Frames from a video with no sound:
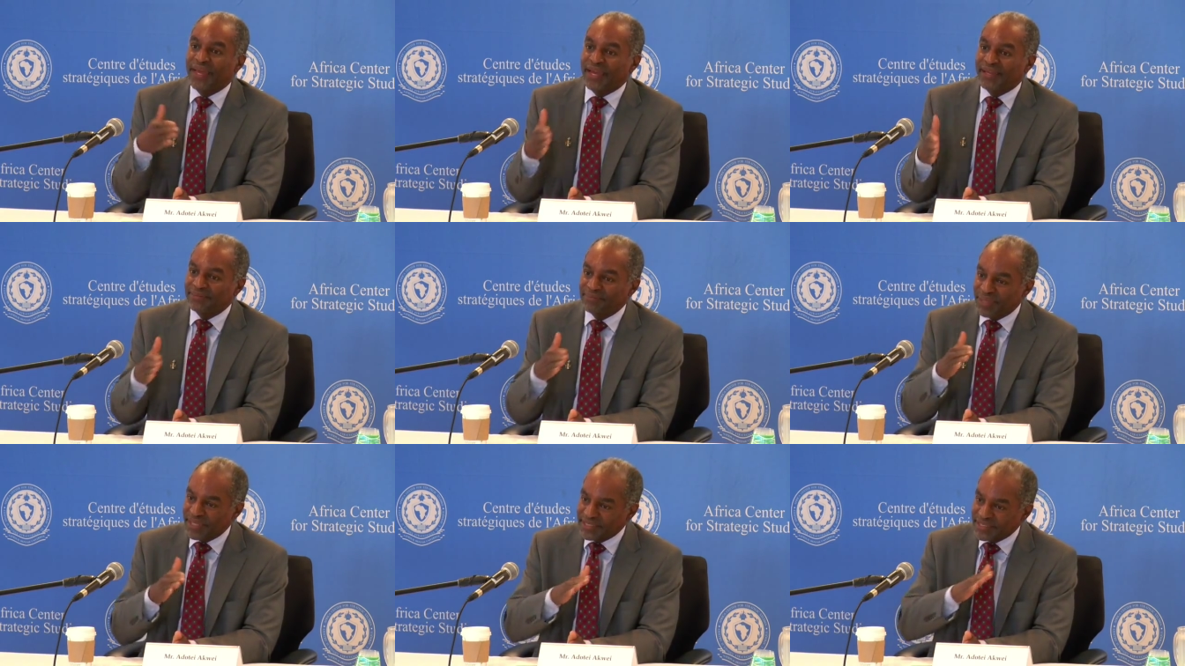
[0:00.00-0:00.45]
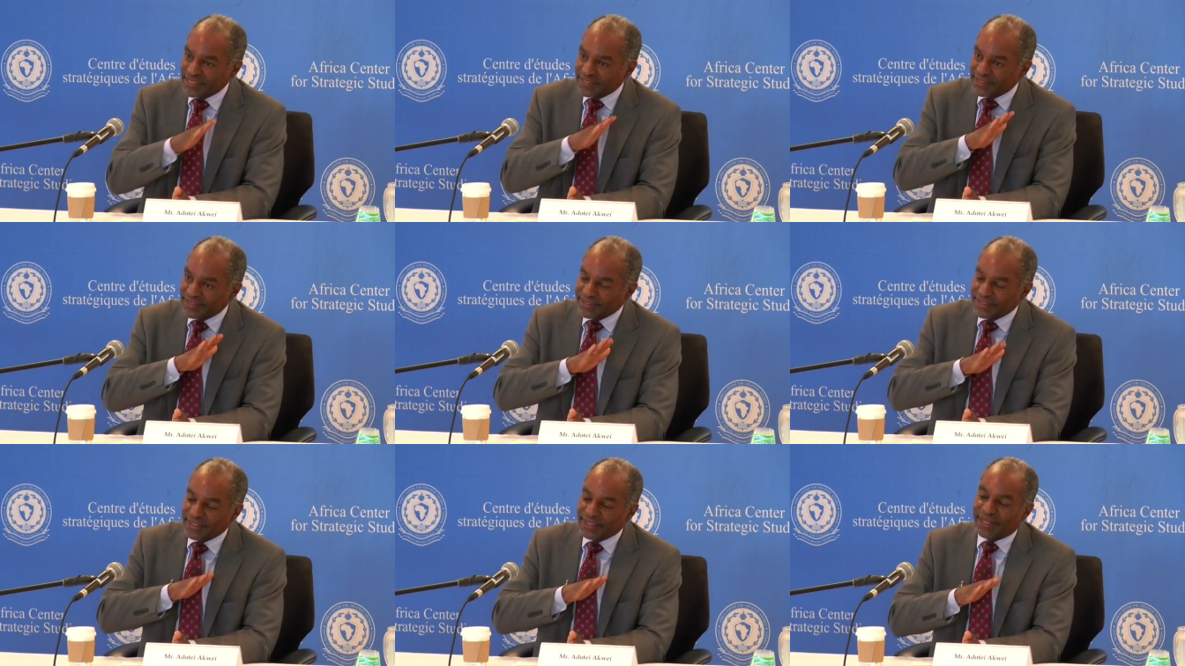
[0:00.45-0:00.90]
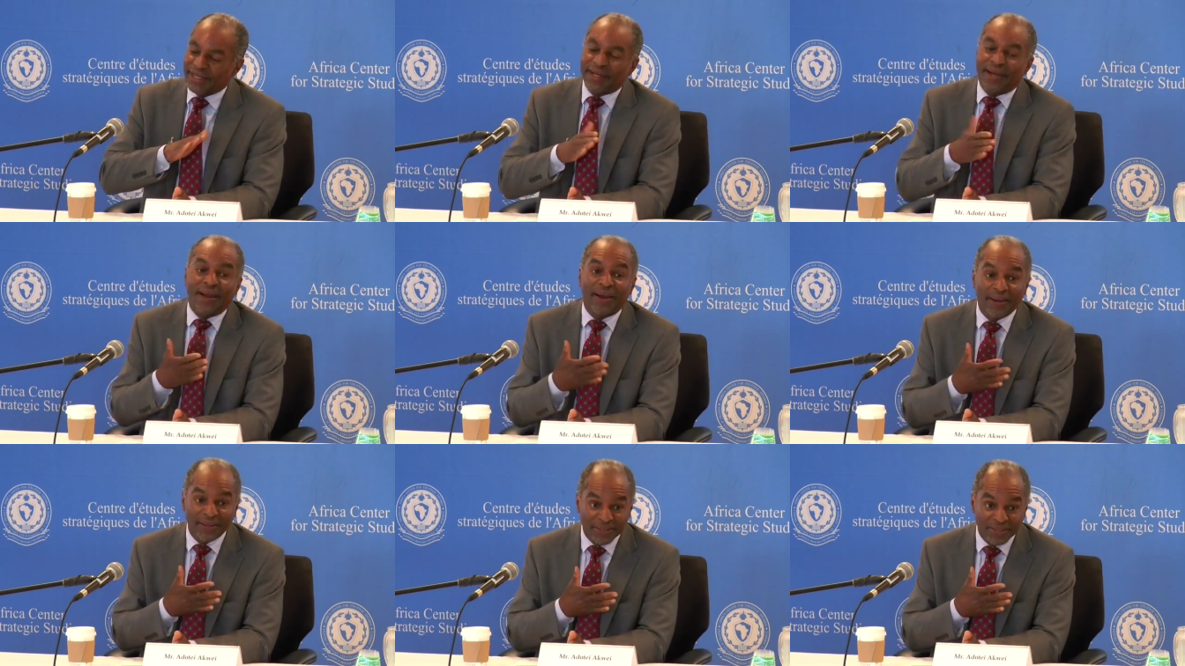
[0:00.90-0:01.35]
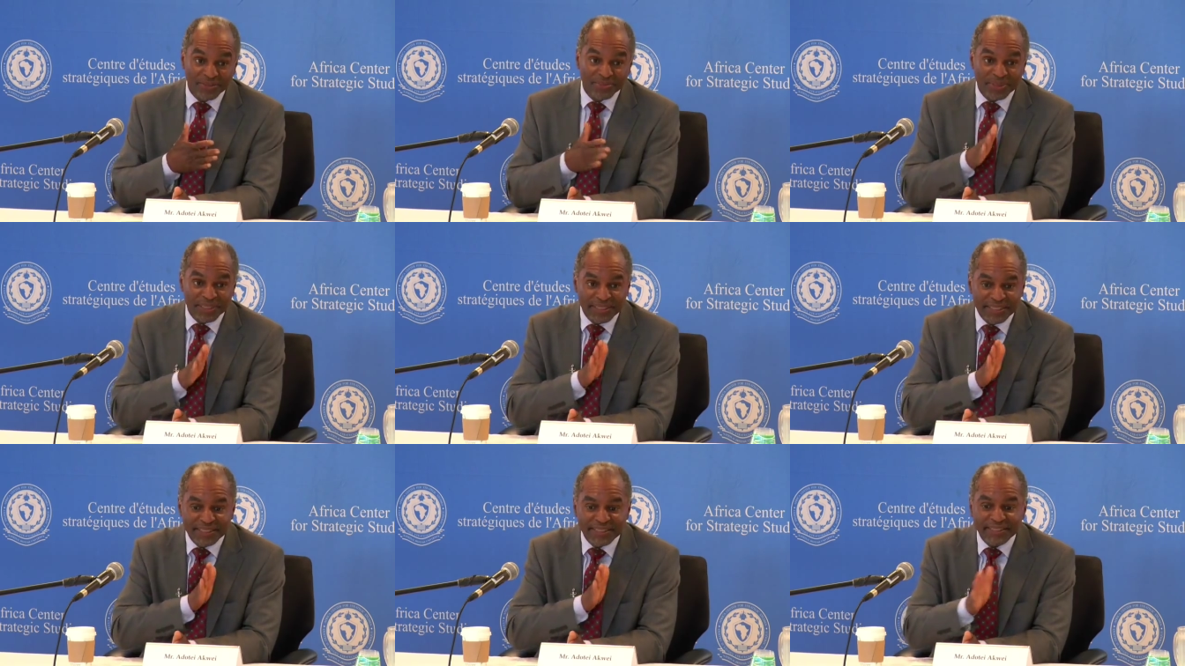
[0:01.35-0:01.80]
and basically
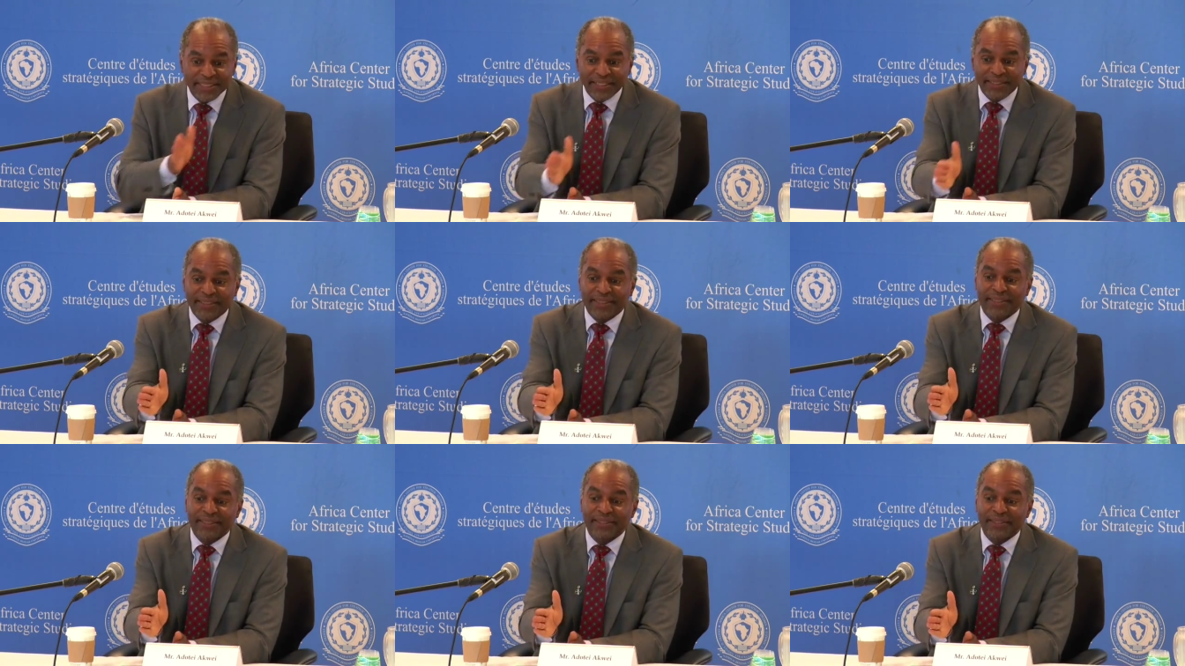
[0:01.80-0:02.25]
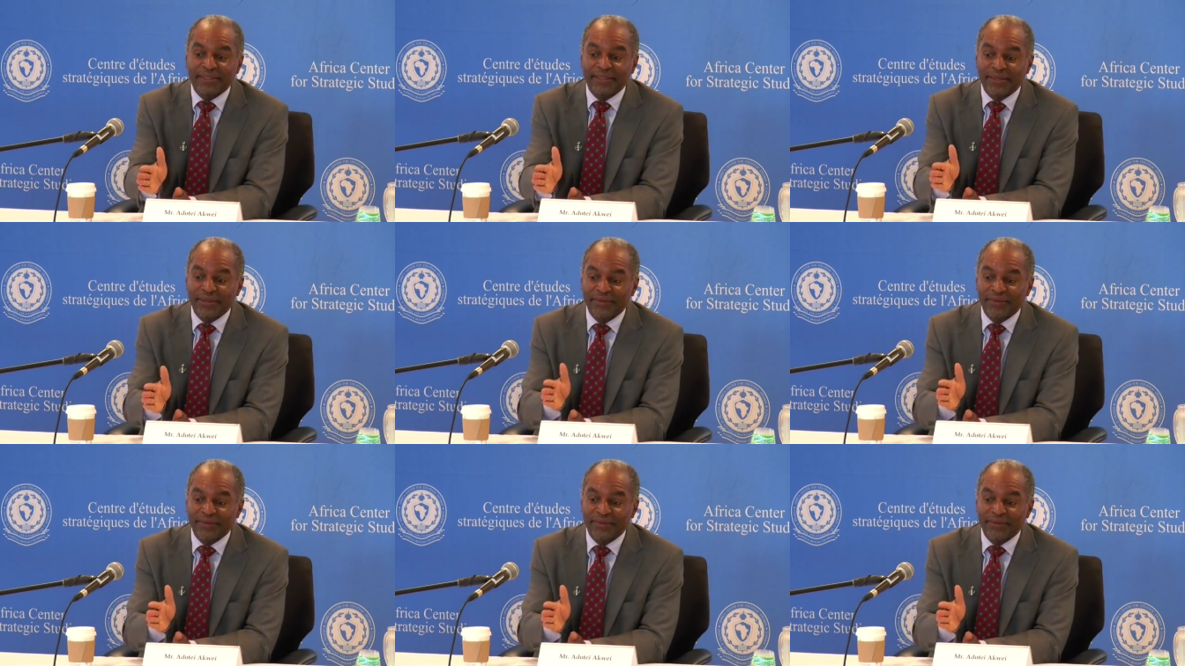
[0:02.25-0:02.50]
arguably set the,